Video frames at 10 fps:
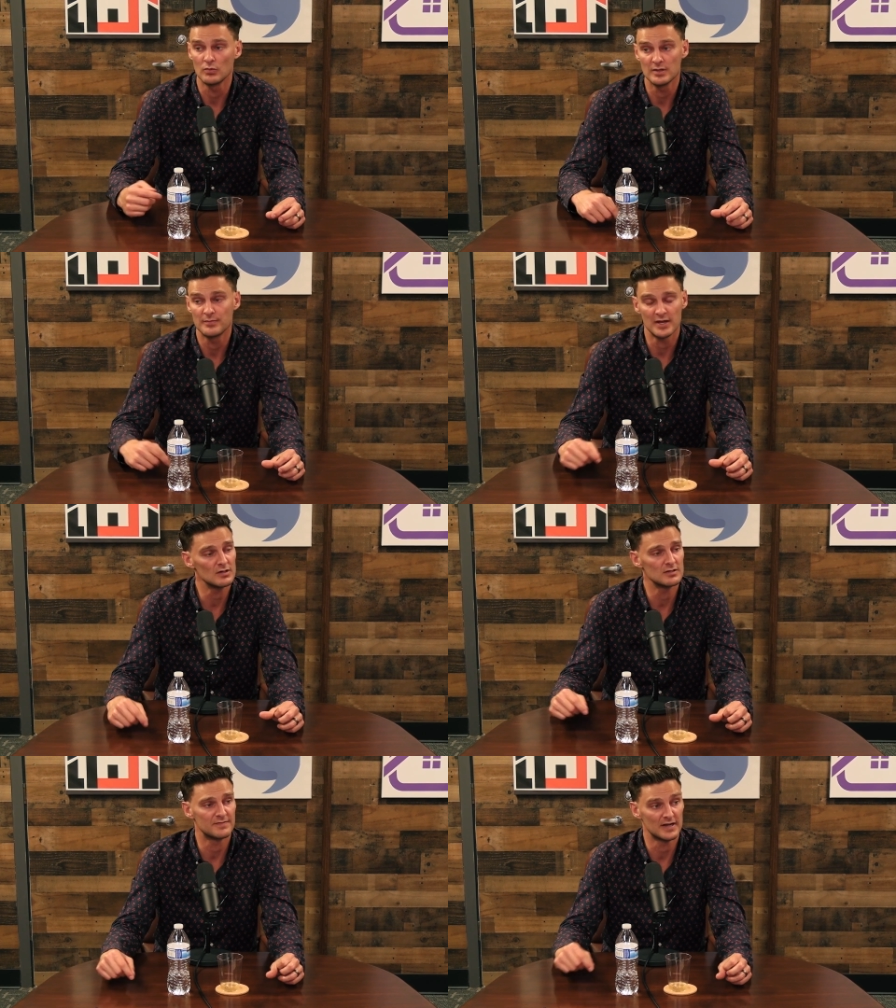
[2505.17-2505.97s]
Well, they're
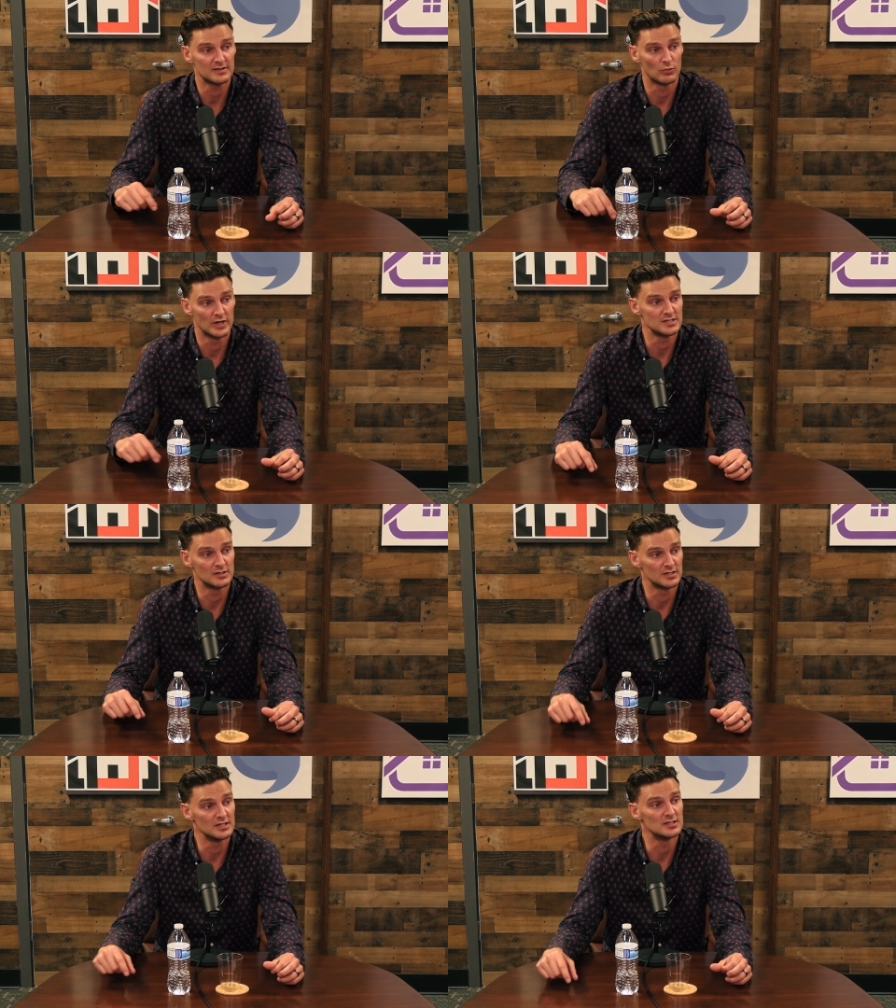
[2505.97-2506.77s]
betting on the fact that rents are
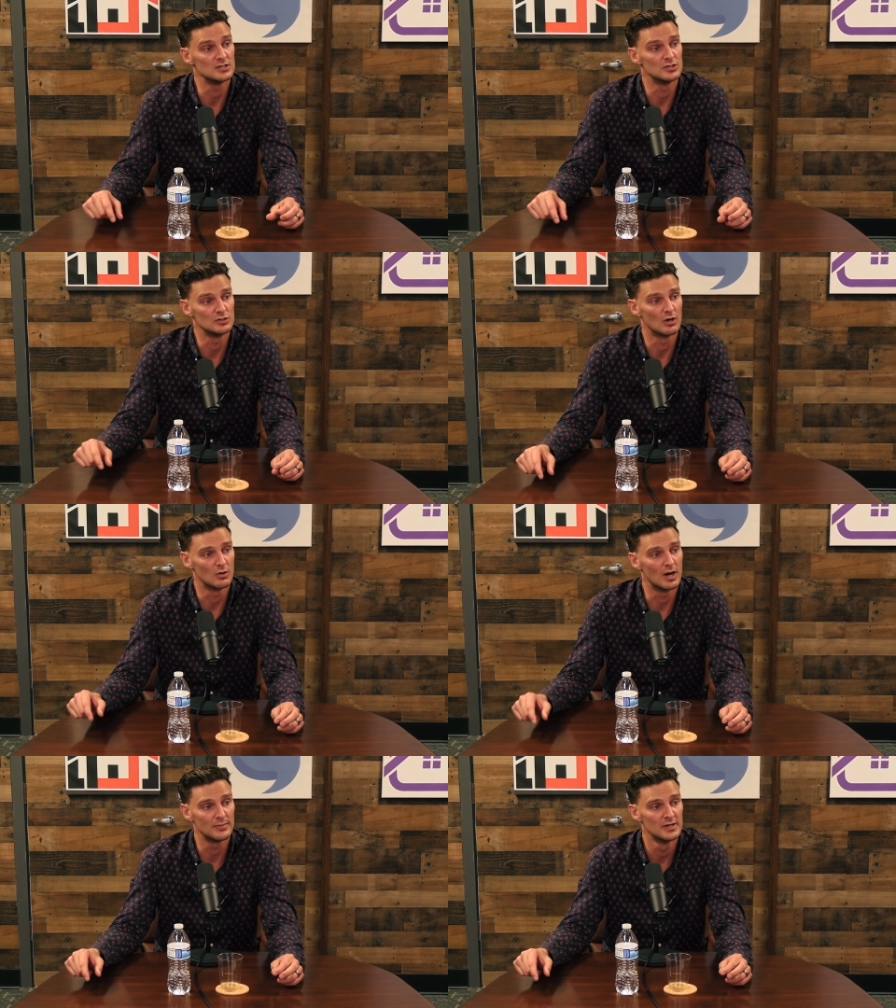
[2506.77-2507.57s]
going to continue to
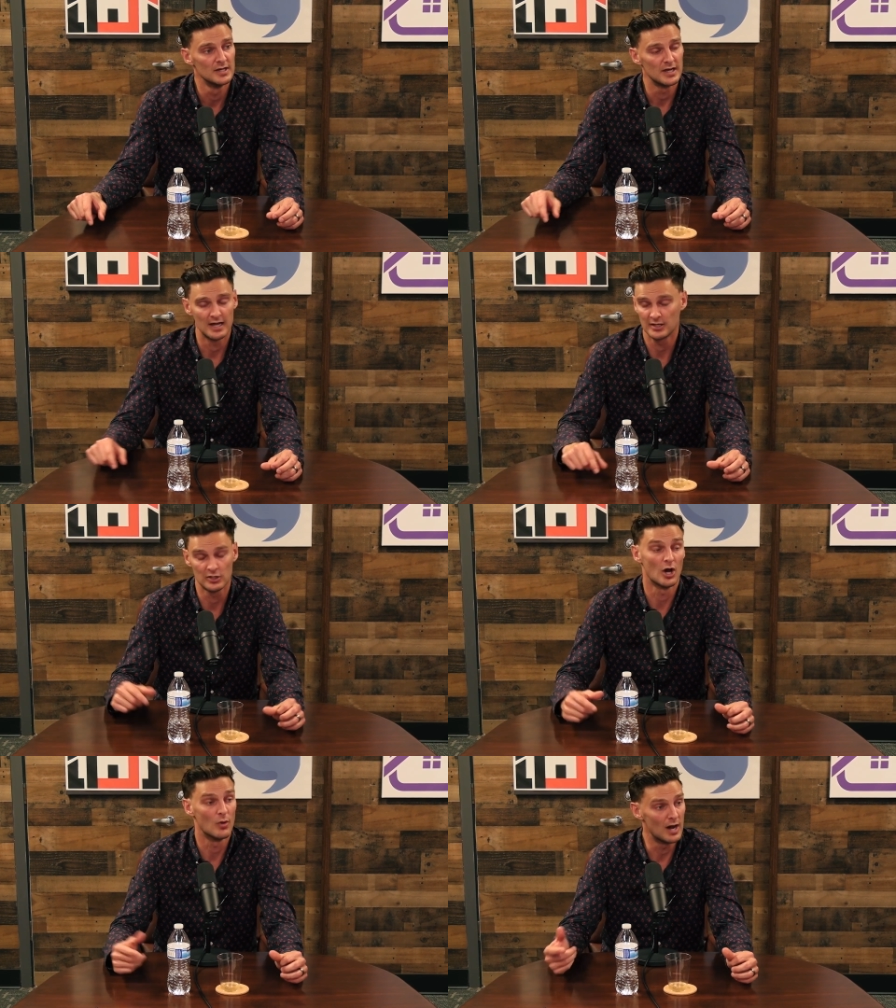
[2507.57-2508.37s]
grow up
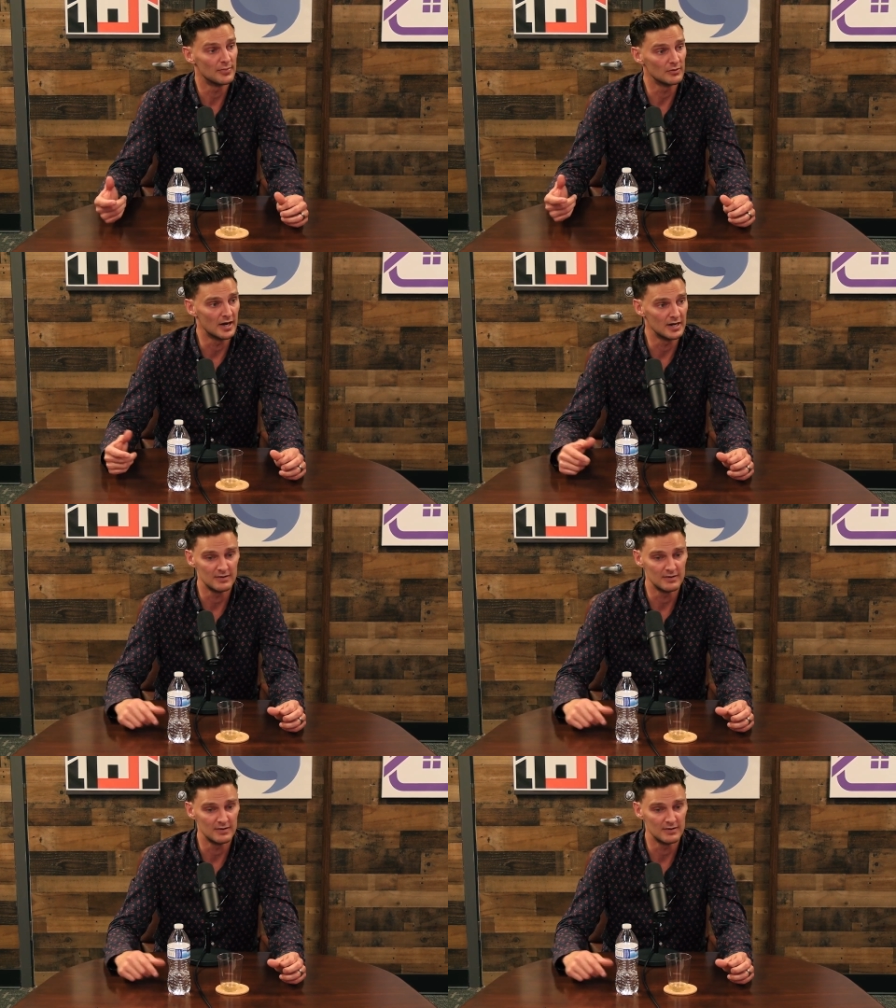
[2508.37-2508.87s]
and go up, right?